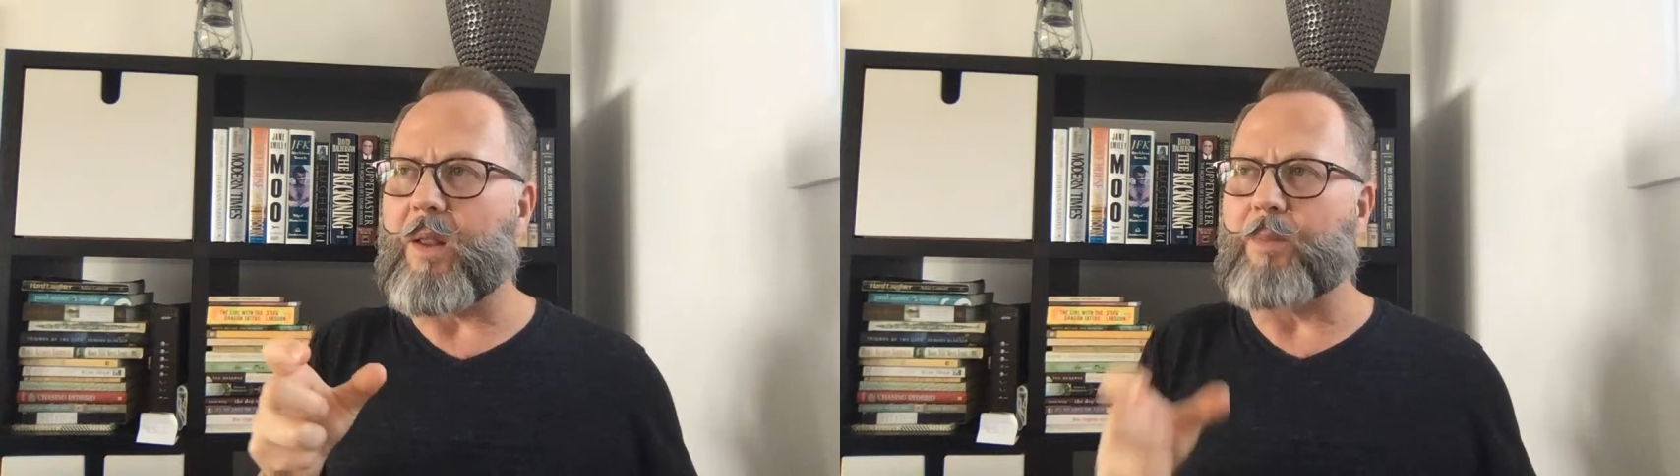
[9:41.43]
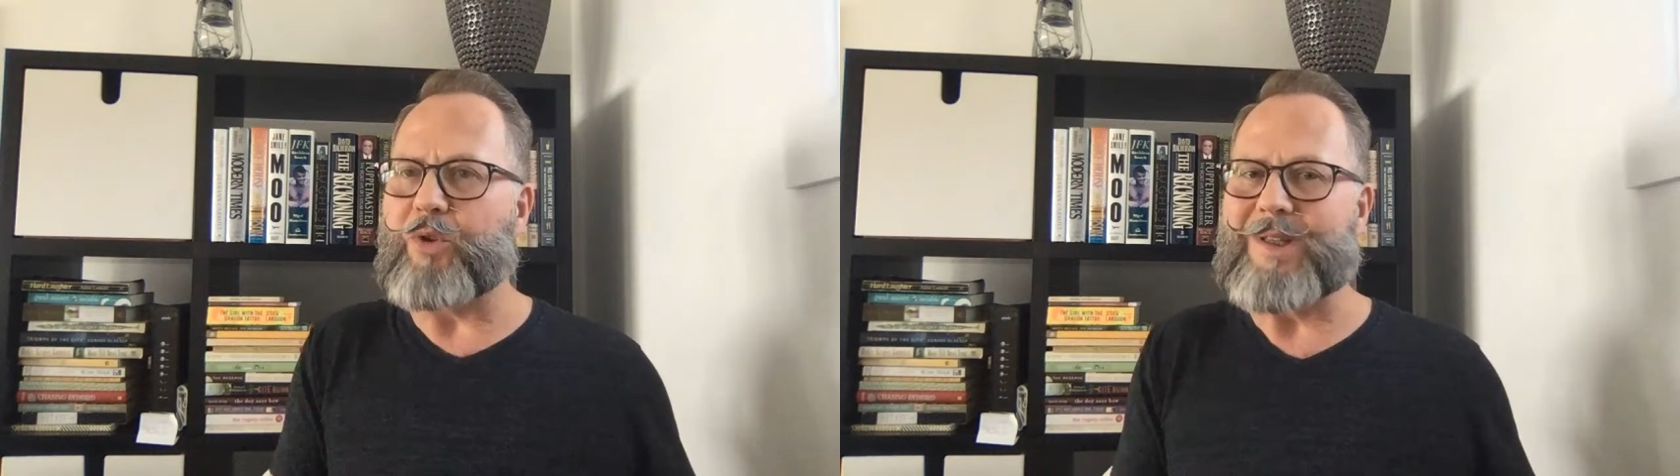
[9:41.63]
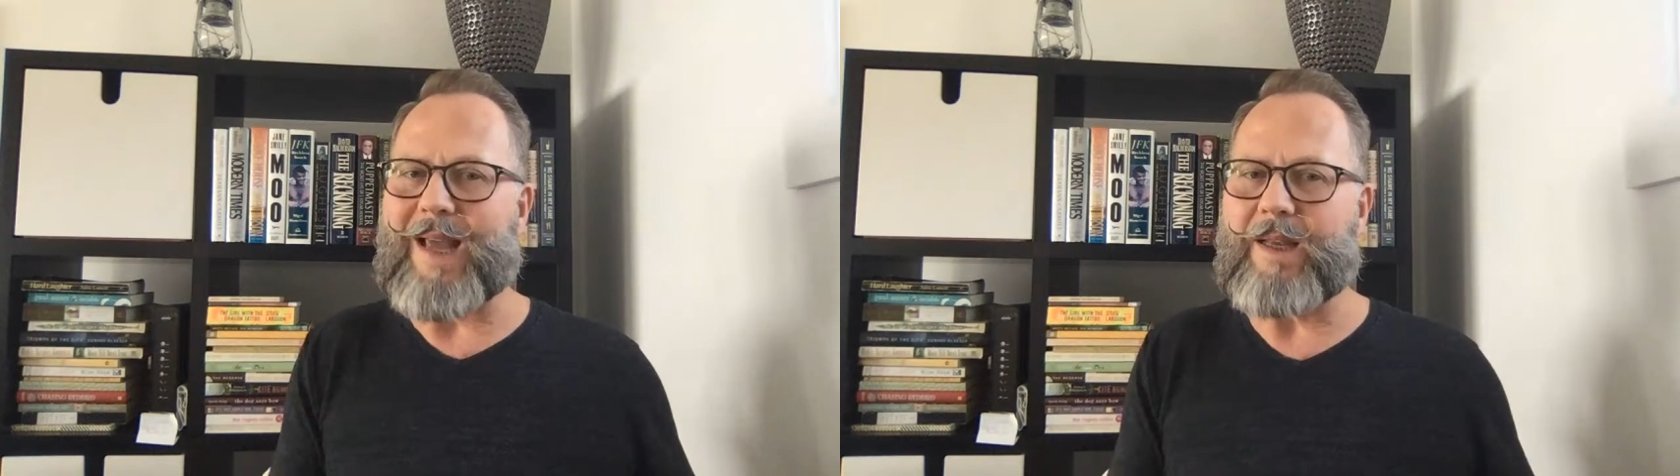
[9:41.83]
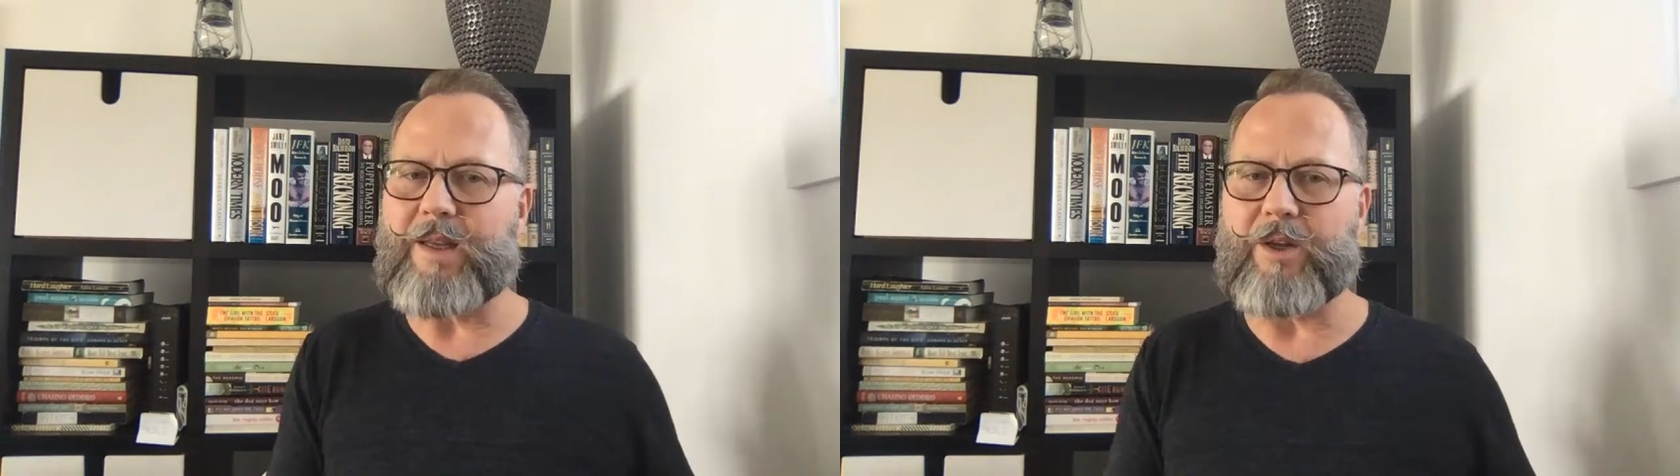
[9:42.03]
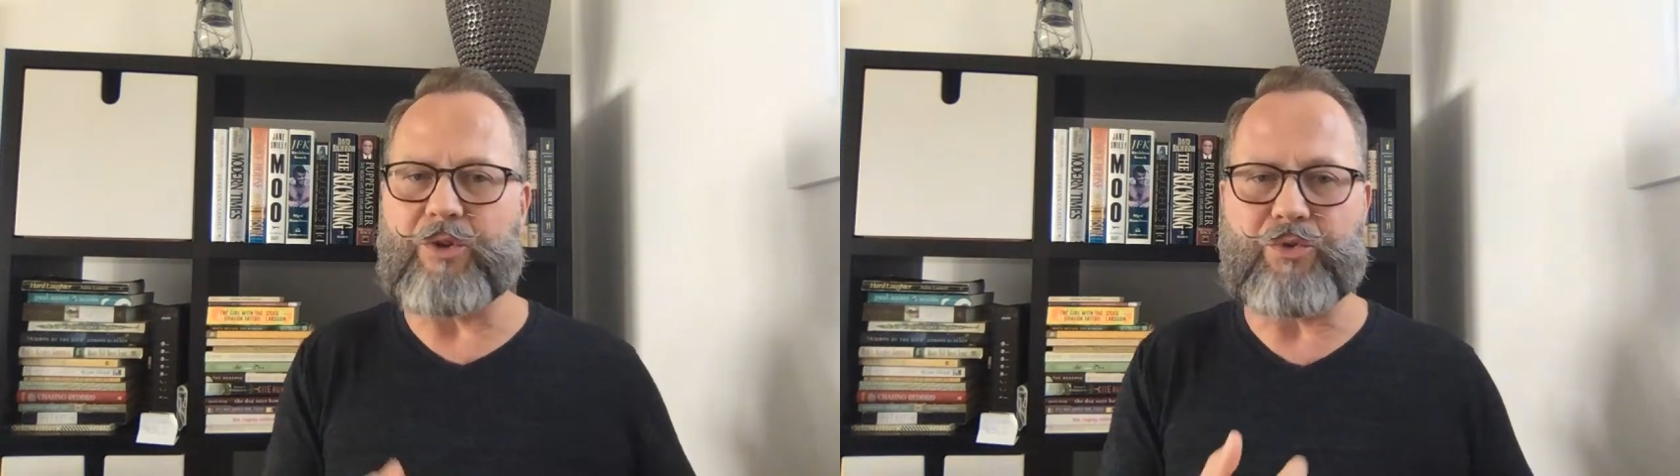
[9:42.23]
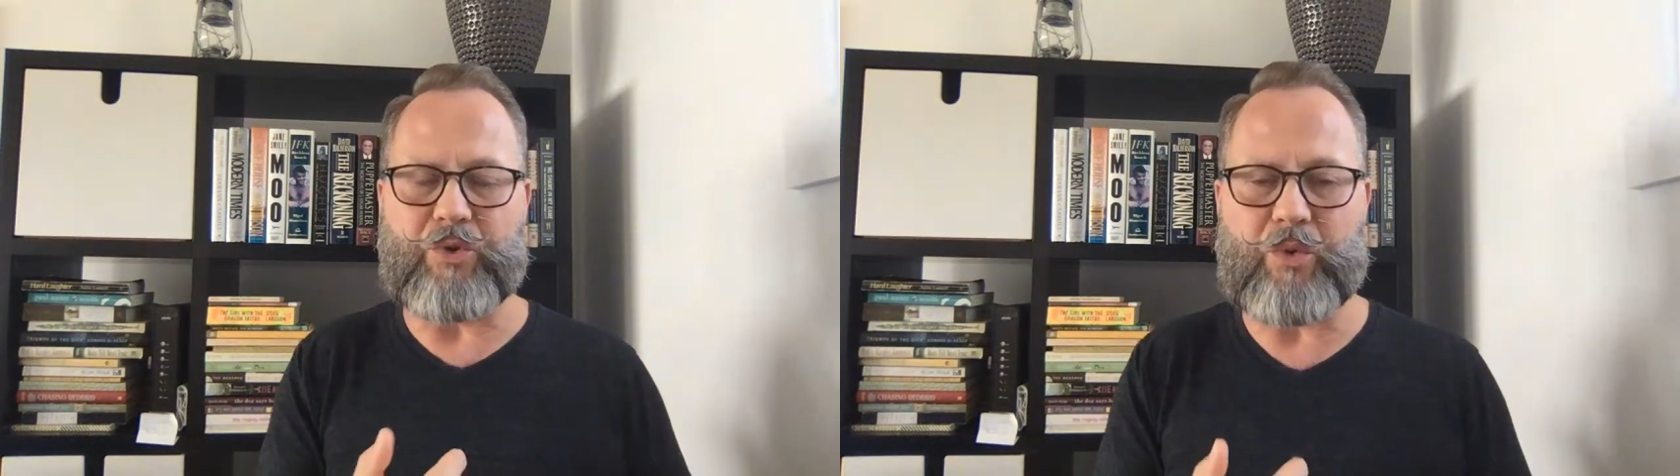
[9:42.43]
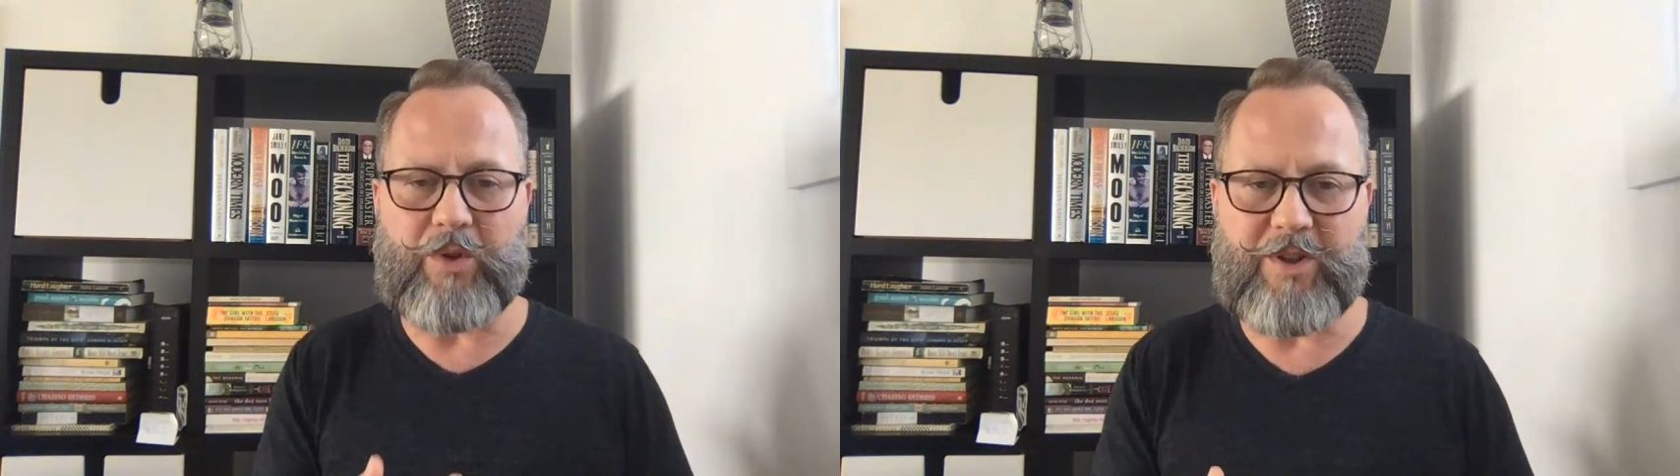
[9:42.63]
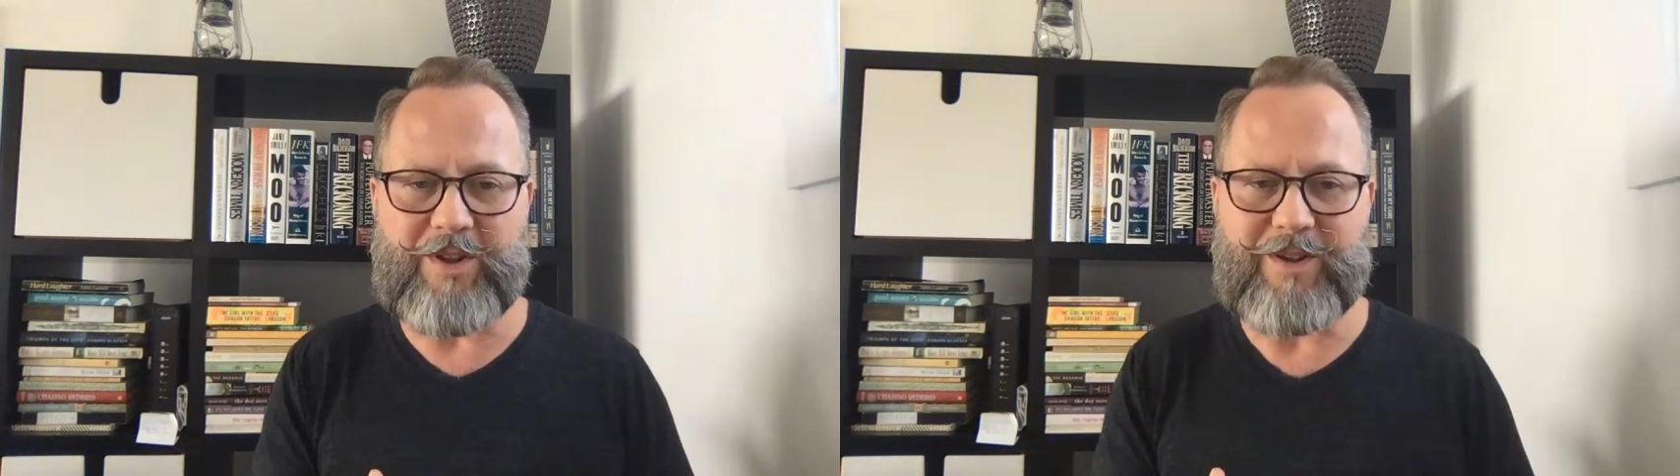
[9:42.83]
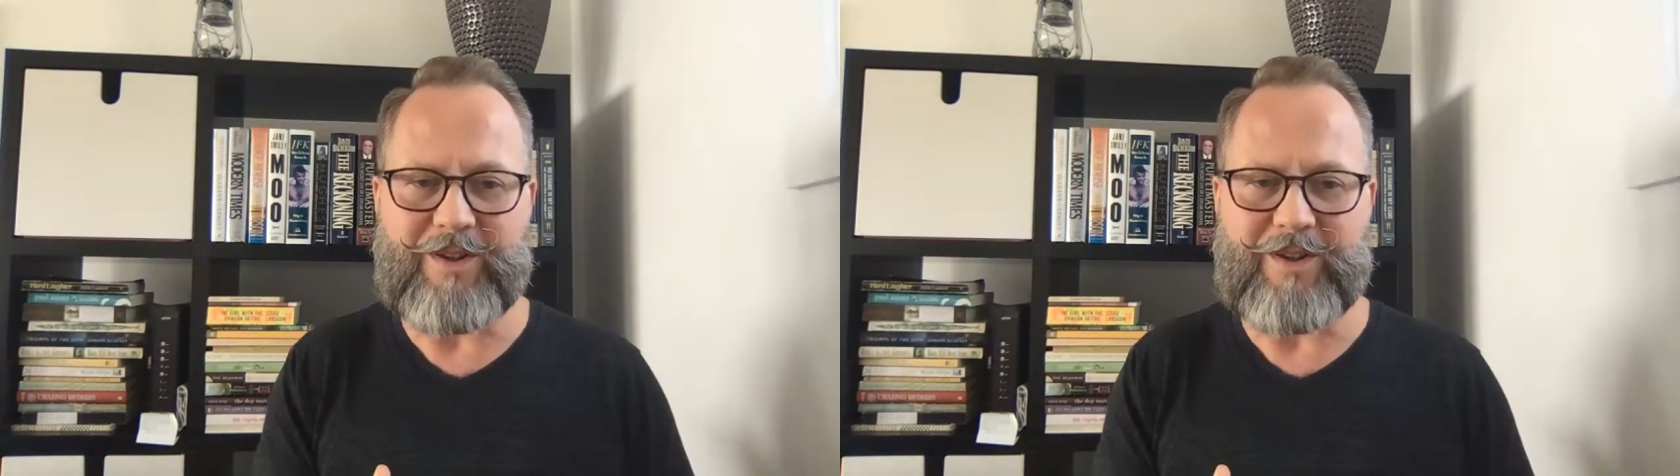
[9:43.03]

Protecting truth